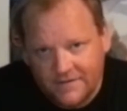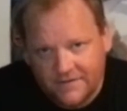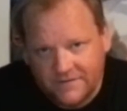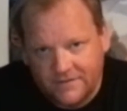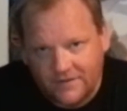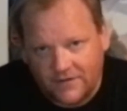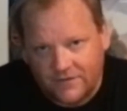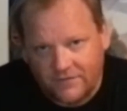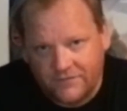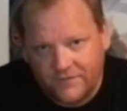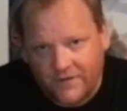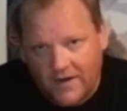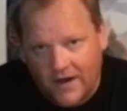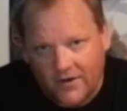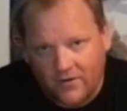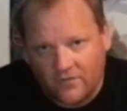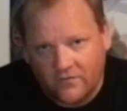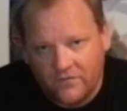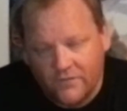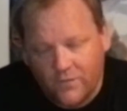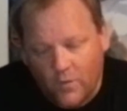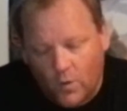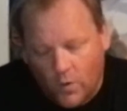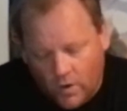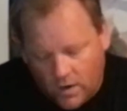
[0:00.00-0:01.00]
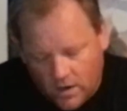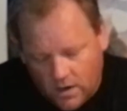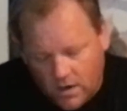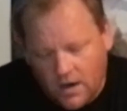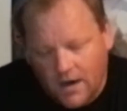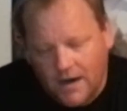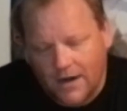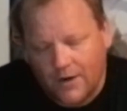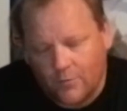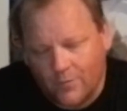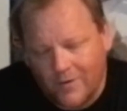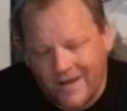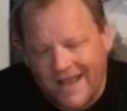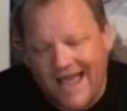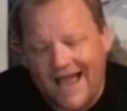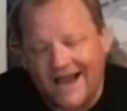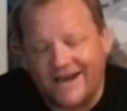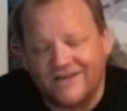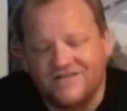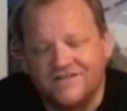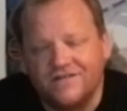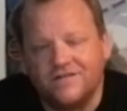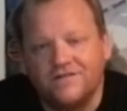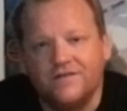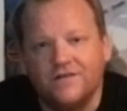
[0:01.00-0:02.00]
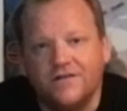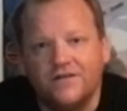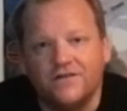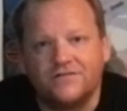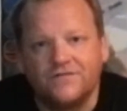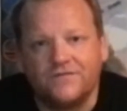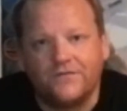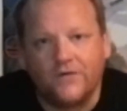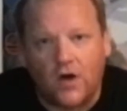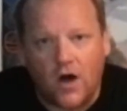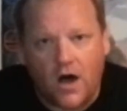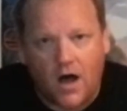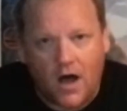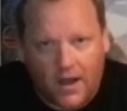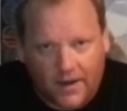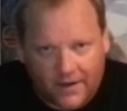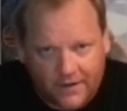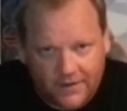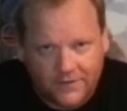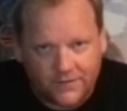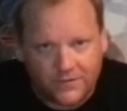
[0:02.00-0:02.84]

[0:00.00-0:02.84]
to the Final Four. All right, reaction to this vlog.